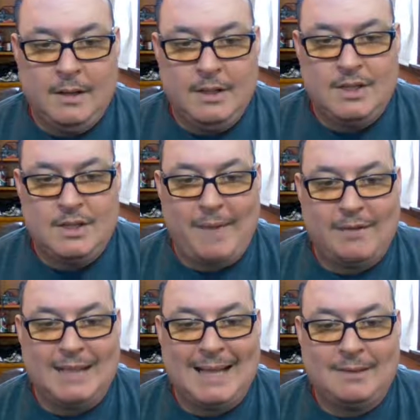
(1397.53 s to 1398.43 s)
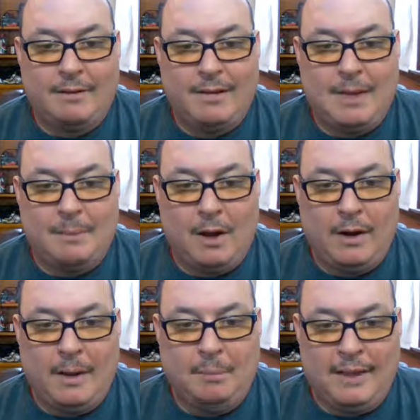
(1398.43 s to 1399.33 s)
So we have a lot to think
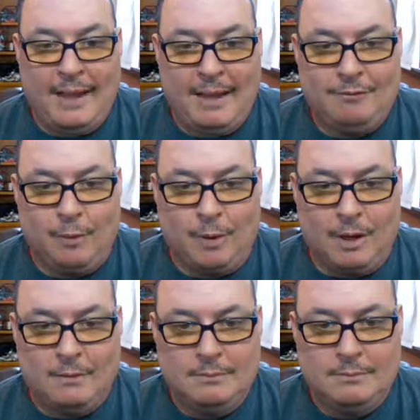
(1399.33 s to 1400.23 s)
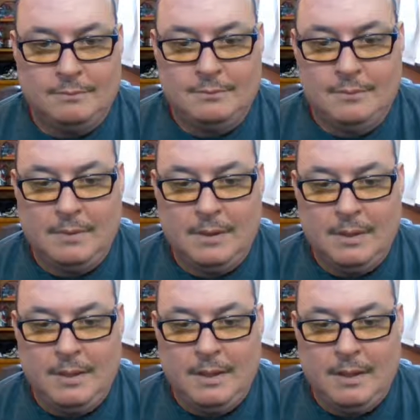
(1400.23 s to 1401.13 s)
about and plan for.
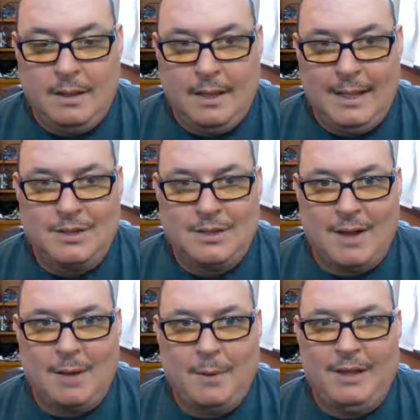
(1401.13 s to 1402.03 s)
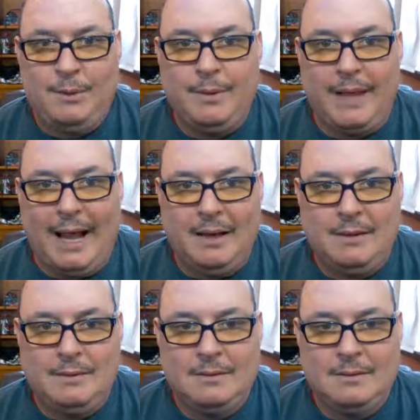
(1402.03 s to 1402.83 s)
And so how do we do that?